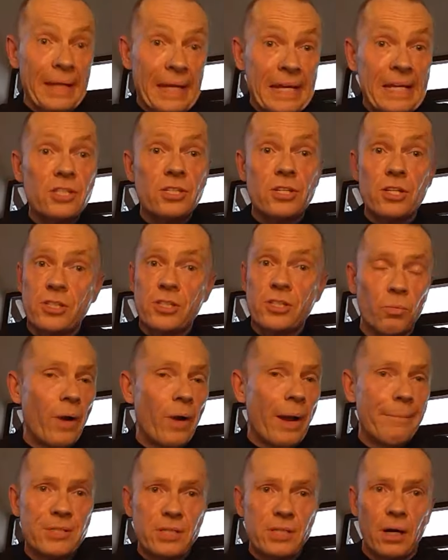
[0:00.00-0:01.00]
links to some
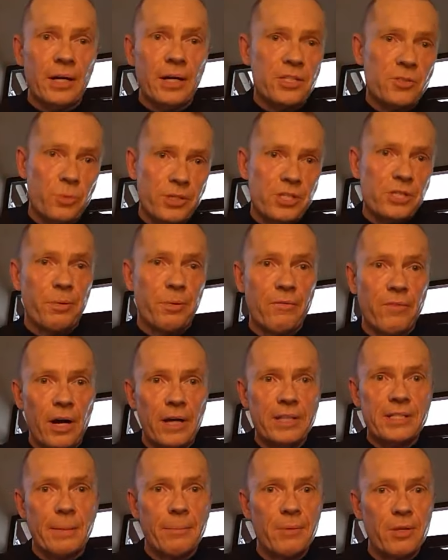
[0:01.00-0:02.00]
websites which
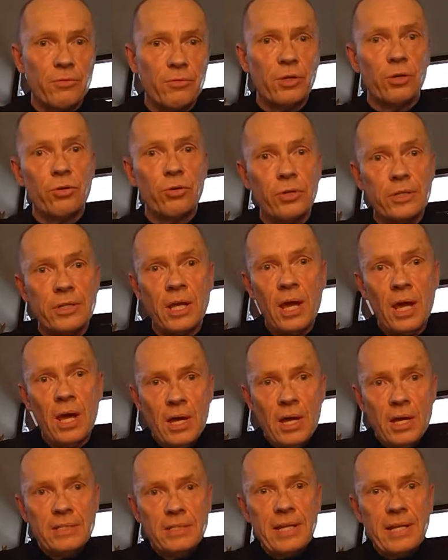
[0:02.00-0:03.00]
provide some of the real good
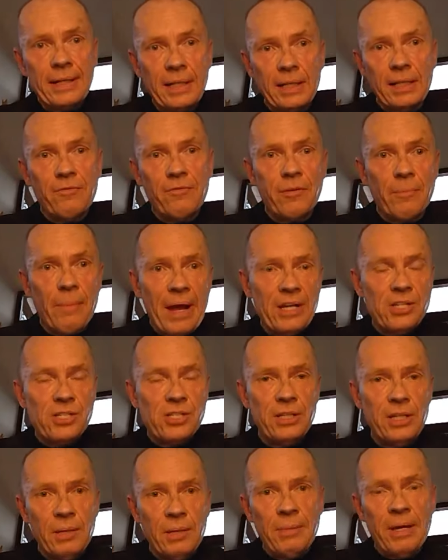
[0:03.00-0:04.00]
technical
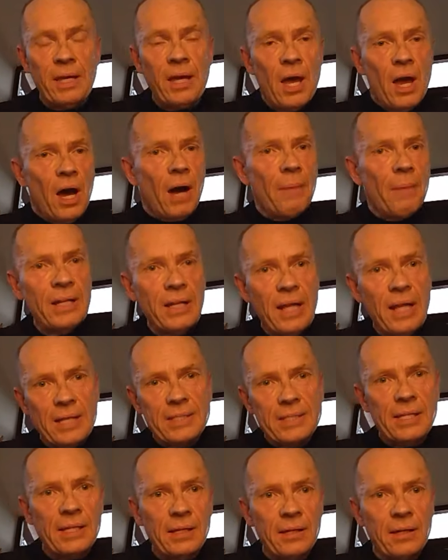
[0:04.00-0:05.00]
information here, Mick. I mean, last
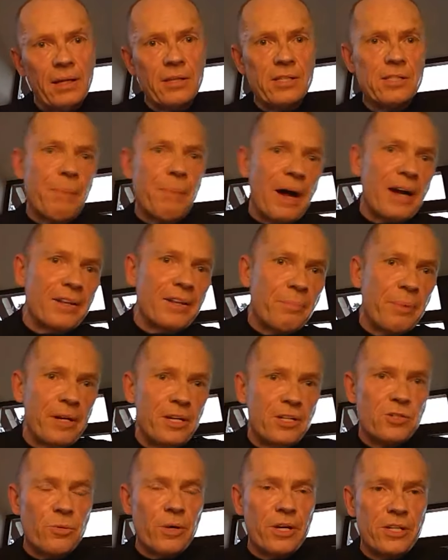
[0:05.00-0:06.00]
thing, because part of
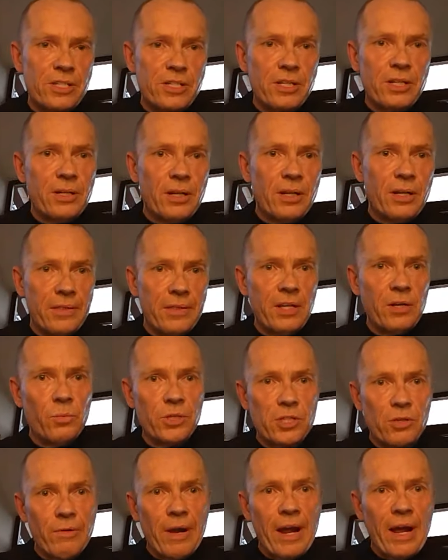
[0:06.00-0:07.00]
Peter's question, I think,
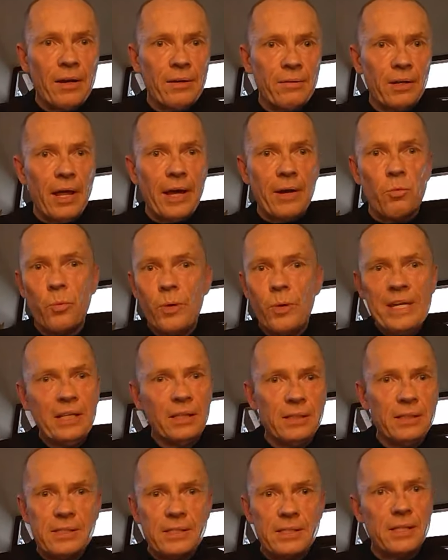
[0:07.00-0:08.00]
was around like
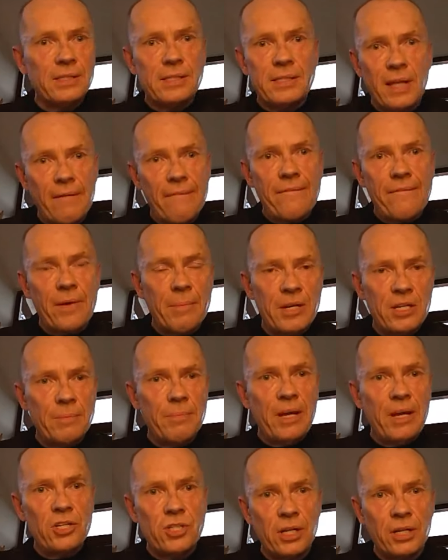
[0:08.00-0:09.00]
wheels and stuff. I mean, you
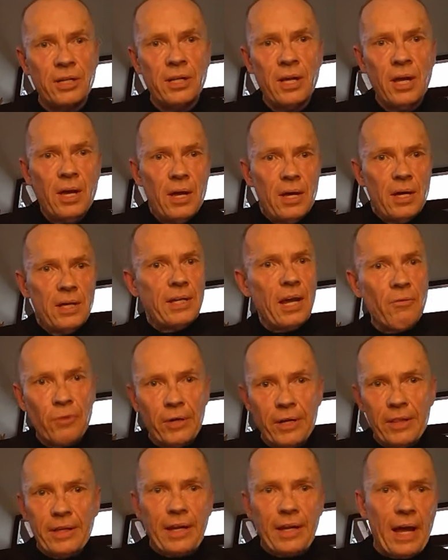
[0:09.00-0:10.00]
mentioned get rid
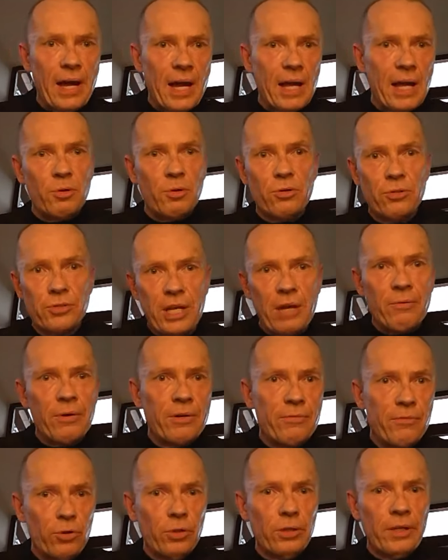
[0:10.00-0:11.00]
of the cables, get rid
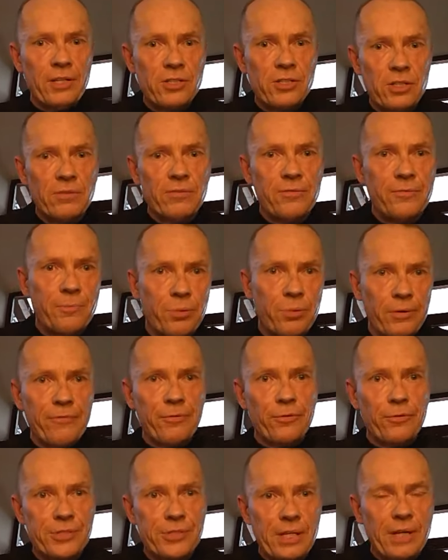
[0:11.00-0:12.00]
of all that sort of
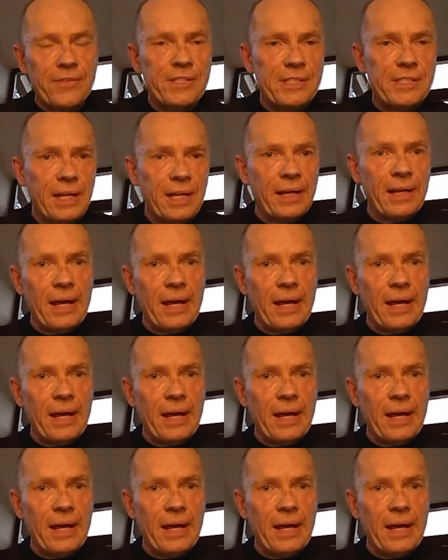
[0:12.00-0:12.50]
peripheral stuff sticking